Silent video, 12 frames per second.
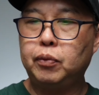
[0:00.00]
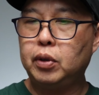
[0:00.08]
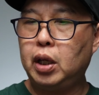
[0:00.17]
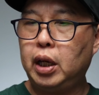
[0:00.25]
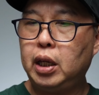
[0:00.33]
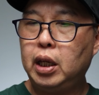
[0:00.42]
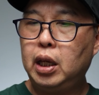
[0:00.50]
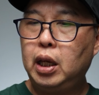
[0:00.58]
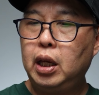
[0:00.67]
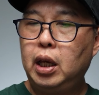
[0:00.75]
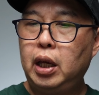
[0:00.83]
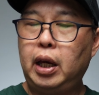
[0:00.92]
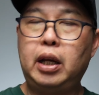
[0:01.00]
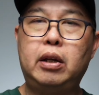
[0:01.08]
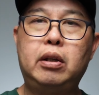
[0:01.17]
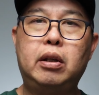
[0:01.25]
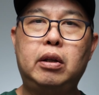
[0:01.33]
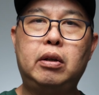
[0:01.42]
Okay, and
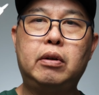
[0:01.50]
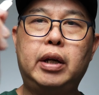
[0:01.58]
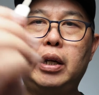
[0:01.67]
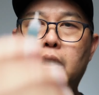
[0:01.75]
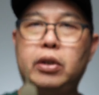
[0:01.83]
then you get